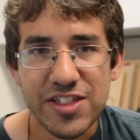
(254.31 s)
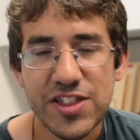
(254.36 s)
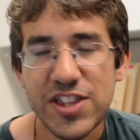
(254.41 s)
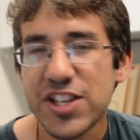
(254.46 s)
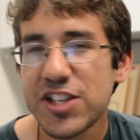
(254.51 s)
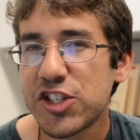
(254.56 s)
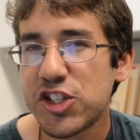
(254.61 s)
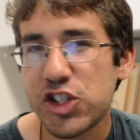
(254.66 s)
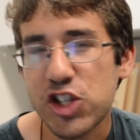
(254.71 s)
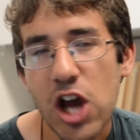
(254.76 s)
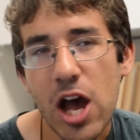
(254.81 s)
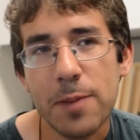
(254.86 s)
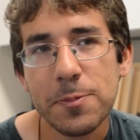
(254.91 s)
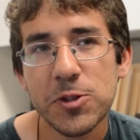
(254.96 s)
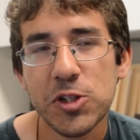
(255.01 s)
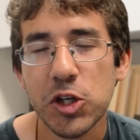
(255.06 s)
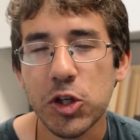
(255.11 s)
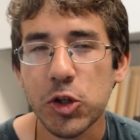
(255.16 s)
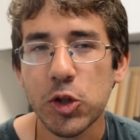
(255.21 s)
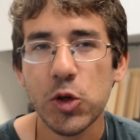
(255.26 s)
These
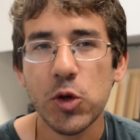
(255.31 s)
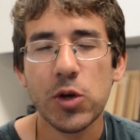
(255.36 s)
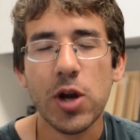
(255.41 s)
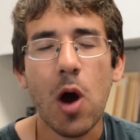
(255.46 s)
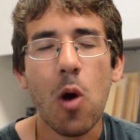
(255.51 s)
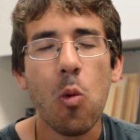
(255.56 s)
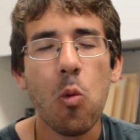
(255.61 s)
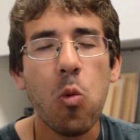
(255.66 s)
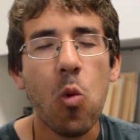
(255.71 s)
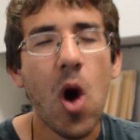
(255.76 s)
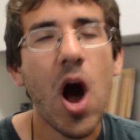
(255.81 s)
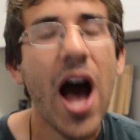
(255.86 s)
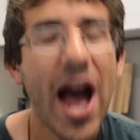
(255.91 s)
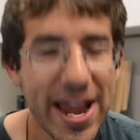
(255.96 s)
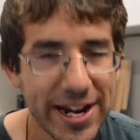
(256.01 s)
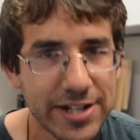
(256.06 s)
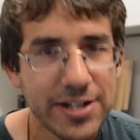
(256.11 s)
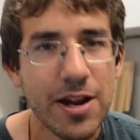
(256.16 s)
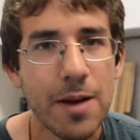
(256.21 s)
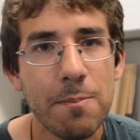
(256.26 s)
jobs include a
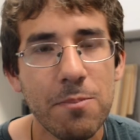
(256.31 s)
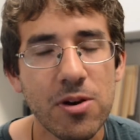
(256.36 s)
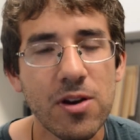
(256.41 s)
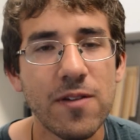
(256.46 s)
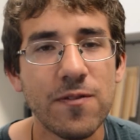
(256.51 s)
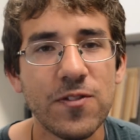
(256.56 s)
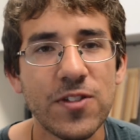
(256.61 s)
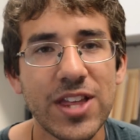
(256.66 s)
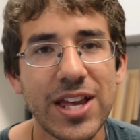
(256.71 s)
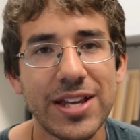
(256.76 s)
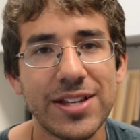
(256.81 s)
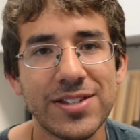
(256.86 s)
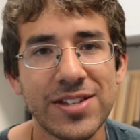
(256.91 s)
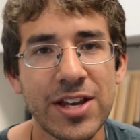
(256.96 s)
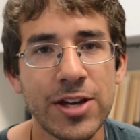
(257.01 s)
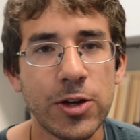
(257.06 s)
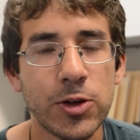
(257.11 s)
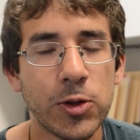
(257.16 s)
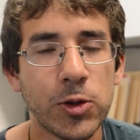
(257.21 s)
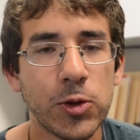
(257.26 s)
wide number of
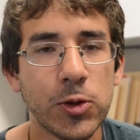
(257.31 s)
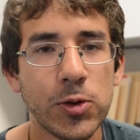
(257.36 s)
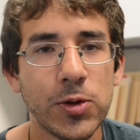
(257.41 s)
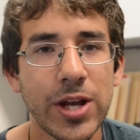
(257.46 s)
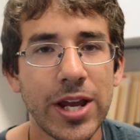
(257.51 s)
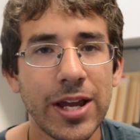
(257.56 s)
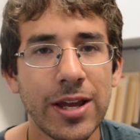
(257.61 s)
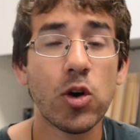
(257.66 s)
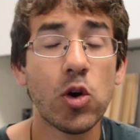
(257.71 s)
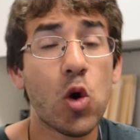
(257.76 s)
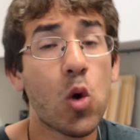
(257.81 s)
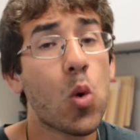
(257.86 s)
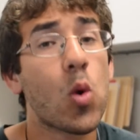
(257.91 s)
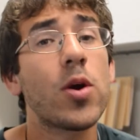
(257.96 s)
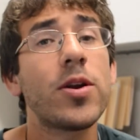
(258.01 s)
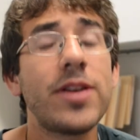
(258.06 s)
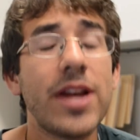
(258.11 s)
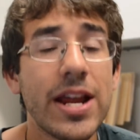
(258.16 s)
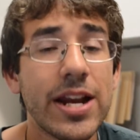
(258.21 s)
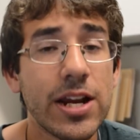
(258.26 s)
things, including
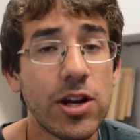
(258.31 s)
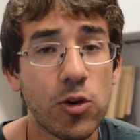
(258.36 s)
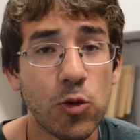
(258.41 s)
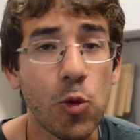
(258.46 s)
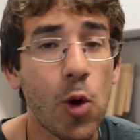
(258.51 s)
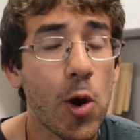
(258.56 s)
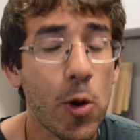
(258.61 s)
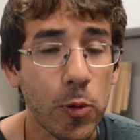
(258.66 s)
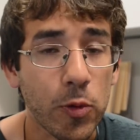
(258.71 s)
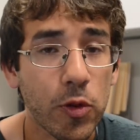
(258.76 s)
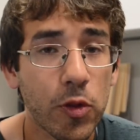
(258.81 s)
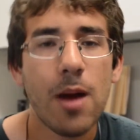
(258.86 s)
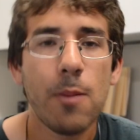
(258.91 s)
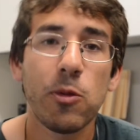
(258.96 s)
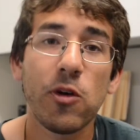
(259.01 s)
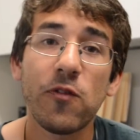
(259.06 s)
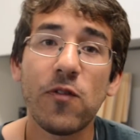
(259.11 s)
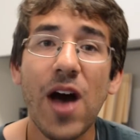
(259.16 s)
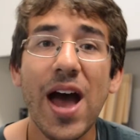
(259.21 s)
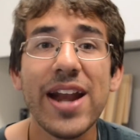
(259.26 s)
coordinating growth,
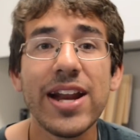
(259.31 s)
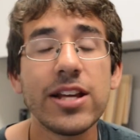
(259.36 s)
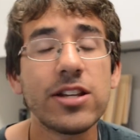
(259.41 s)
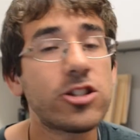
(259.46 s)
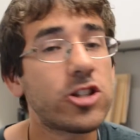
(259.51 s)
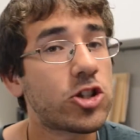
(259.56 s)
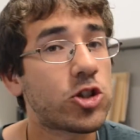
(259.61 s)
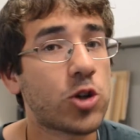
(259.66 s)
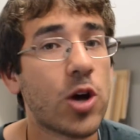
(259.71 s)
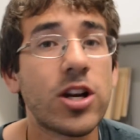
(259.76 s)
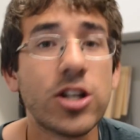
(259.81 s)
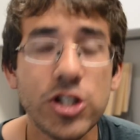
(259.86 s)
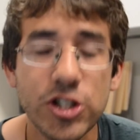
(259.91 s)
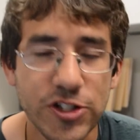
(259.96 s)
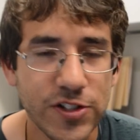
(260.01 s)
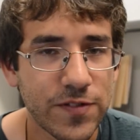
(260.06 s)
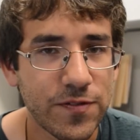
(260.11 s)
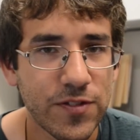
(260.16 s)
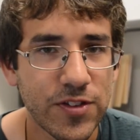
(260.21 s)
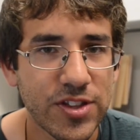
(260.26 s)
providing
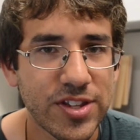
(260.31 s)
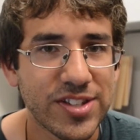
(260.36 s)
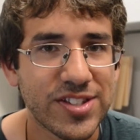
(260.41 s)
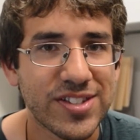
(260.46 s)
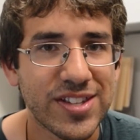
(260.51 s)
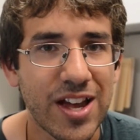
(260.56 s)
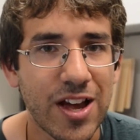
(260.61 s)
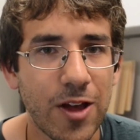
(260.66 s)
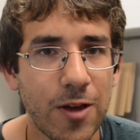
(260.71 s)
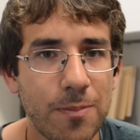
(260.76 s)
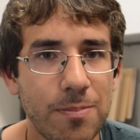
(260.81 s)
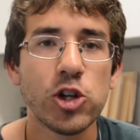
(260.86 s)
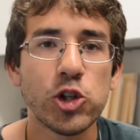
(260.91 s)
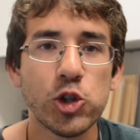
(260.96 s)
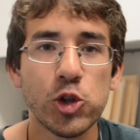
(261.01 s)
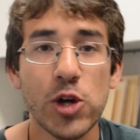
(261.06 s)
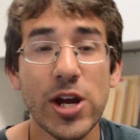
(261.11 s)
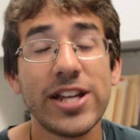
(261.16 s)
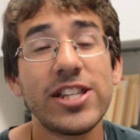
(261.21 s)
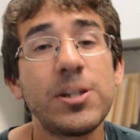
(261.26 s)
structure for the cell,
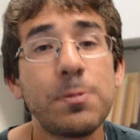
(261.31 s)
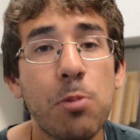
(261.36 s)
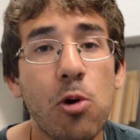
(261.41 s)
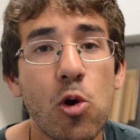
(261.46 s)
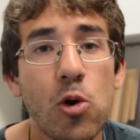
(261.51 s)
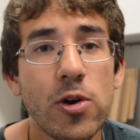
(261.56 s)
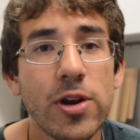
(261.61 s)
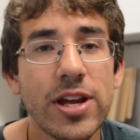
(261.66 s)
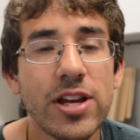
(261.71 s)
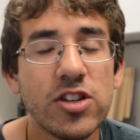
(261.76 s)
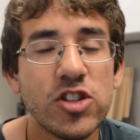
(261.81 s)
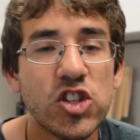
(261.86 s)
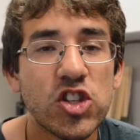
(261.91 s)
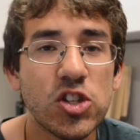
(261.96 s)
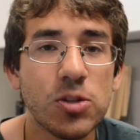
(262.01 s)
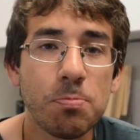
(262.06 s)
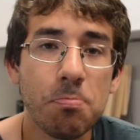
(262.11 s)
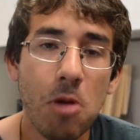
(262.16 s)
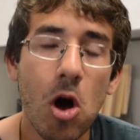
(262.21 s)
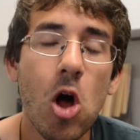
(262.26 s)
transporting
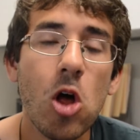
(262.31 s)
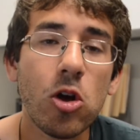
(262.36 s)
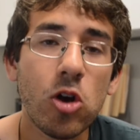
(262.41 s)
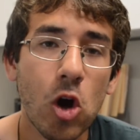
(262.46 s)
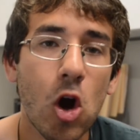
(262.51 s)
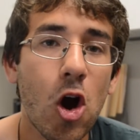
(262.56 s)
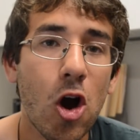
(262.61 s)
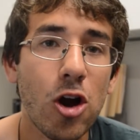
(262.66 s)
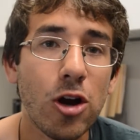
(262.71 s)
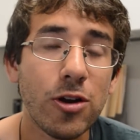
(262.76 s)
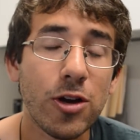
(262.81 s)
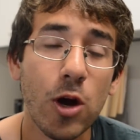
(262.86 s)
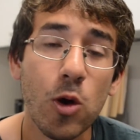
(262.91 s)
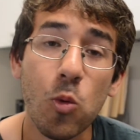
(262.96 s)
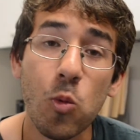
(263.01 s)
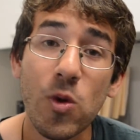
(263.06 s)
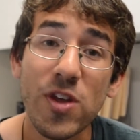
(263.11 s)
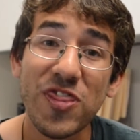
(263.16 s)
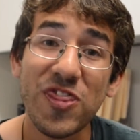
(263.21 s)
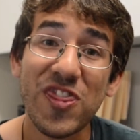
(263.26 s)
small
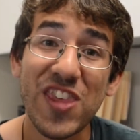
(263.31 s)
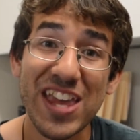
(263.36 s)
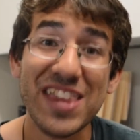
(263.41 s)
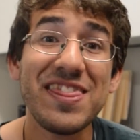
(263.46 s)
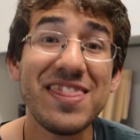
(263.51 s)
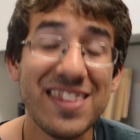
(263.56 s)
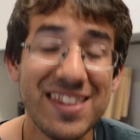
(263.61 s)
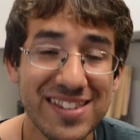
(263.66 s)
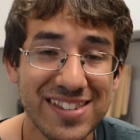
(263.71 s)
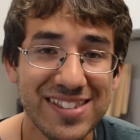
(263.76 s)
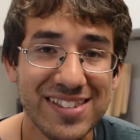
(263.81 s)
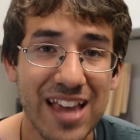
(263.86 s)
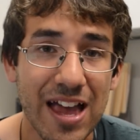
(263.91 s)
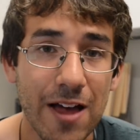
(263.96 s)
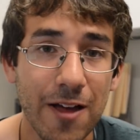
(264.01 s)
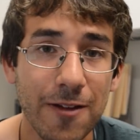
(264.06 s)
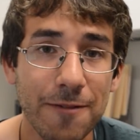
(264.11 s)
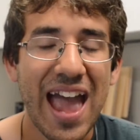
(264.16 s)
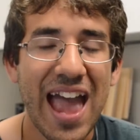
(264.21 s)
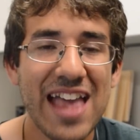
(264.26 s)
cargo within the
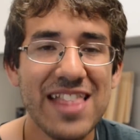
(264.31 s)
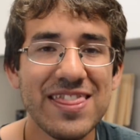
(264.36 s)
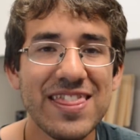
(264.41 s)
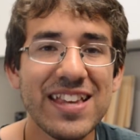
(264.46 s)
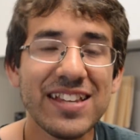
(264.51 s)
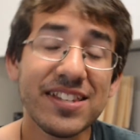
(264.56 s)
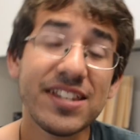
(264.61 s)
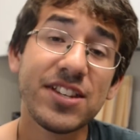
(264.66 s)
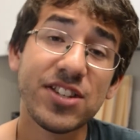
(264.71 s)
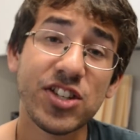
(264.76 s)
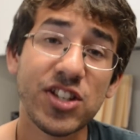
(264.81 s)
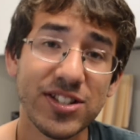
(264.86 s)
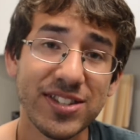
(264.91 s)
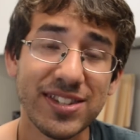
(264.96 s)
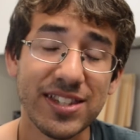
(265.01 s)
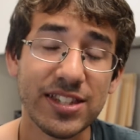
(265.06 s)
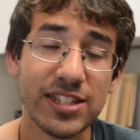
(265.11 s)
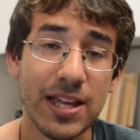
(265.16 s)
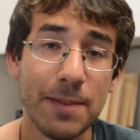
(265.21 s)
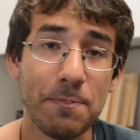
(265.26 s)
cell, and this is
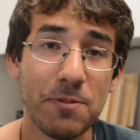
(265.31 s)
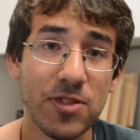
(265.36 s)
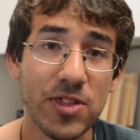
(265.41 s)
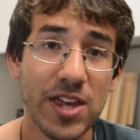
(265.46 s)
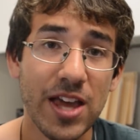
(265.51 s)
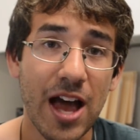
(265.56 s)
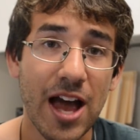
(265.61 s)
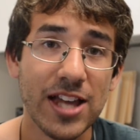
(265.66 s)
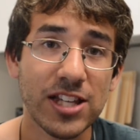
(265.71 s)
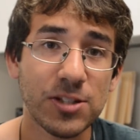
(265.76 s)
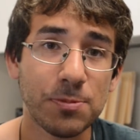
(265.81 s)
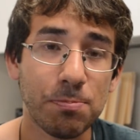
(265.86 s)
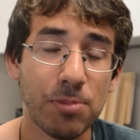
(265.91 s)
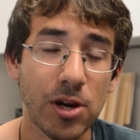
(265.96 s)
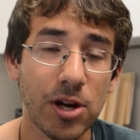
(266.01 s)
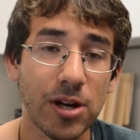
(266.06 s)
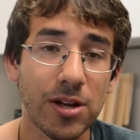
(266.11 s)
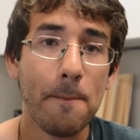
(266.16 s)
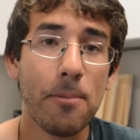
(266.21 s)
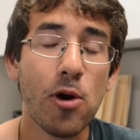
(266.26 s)
just the tip of the
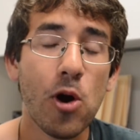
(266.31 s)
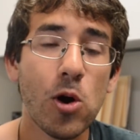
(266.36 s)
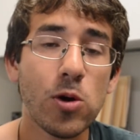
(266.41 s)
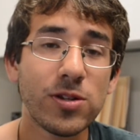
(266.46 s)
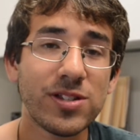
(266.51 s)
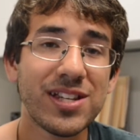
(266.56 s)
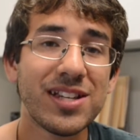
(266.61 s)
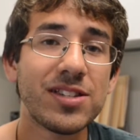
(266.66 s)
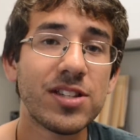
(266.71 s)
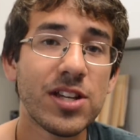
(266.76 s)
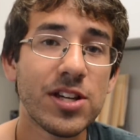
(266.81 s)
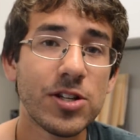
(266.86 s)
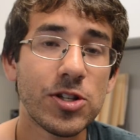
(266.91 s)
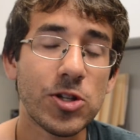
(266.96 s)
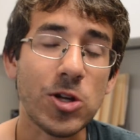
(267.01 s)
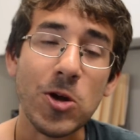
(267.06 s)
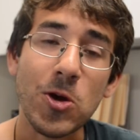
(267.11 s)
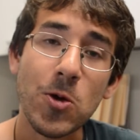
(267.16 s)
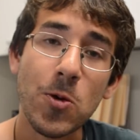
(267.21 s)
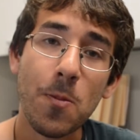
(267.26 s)
iceberg. Proteins
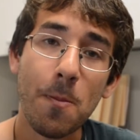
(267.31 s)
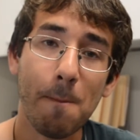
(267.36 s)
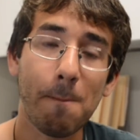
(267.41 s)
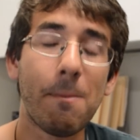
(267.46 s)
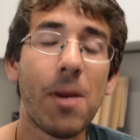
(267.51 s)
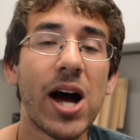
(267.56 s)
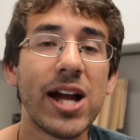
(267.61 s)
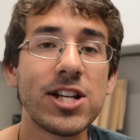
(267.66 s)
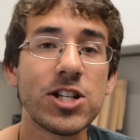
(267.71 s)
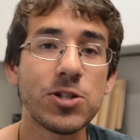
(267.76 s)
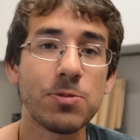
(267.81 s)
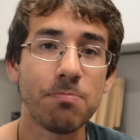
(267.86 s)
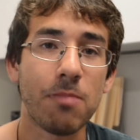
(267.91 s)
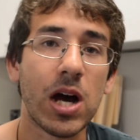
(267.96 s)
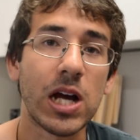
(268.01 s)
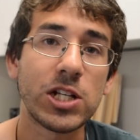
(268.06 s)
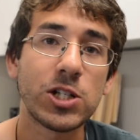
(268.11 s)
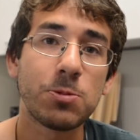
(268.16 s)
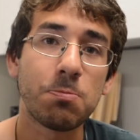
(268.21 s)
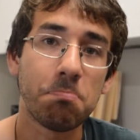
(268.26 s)
can do much,
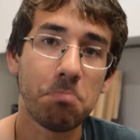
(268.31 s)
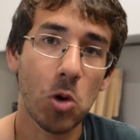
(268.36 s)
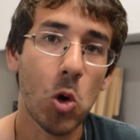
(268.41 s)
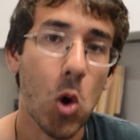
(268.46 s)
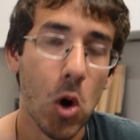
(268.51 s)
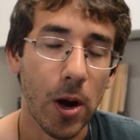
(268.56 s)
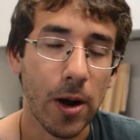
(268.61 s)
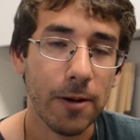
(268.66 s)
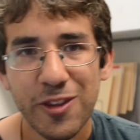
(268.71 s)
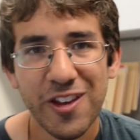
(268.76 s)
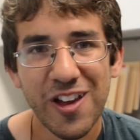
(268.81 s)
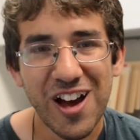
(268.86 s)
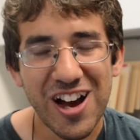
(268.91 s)
much more.